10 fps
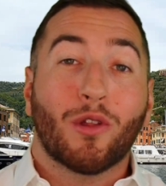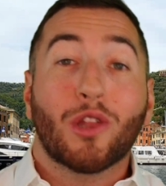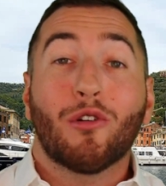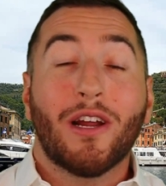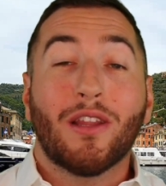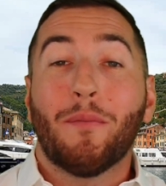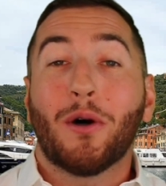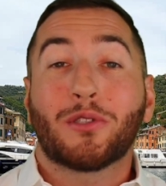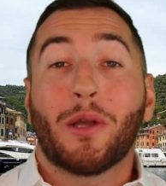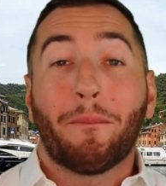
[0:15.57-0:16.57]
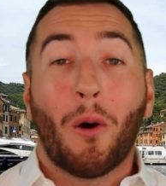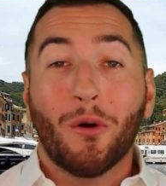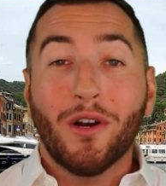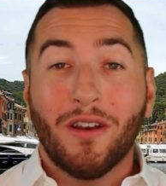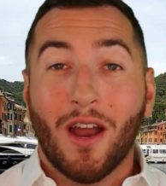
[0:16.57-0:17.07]
you 3 of the most
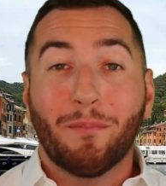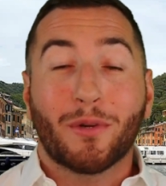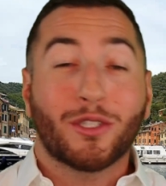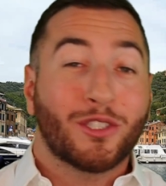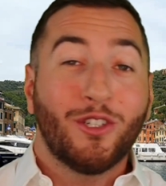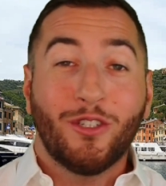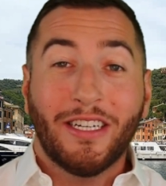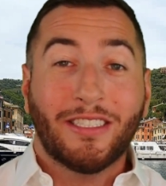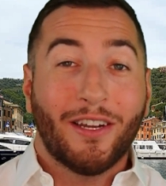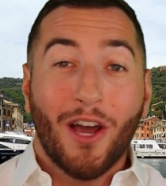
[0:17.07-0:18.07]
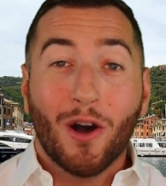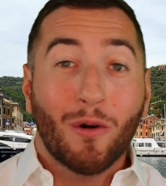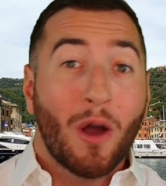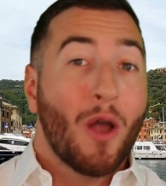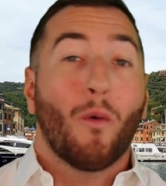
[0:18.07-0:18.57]
important numbers you need to
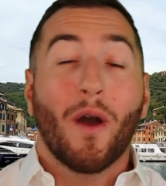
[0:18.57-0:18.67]
know